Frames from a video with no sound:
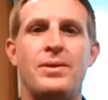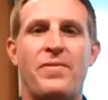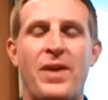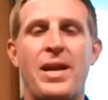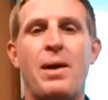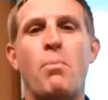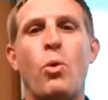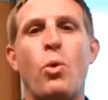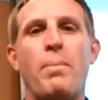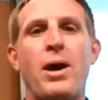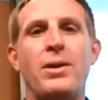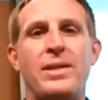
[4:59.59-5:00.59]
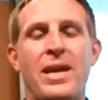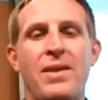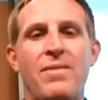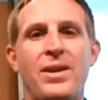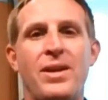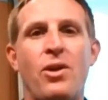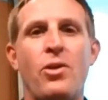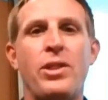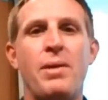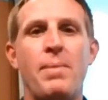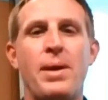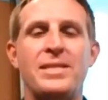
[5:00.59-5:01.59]
To find out more about David and all
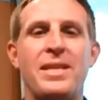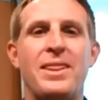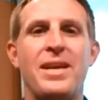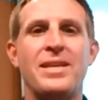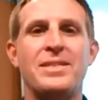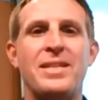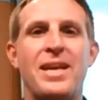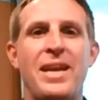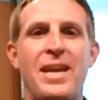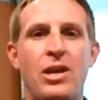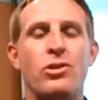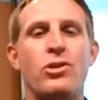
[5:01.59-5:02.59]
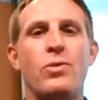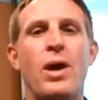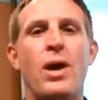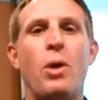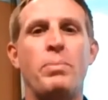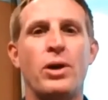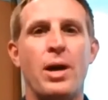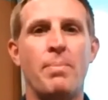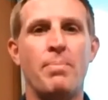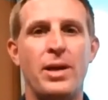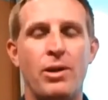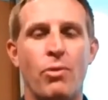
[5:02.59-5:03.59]
the amazing things that he could do to help your
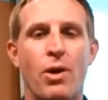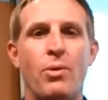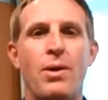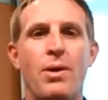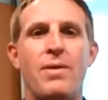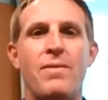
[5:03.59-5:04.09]
company grow,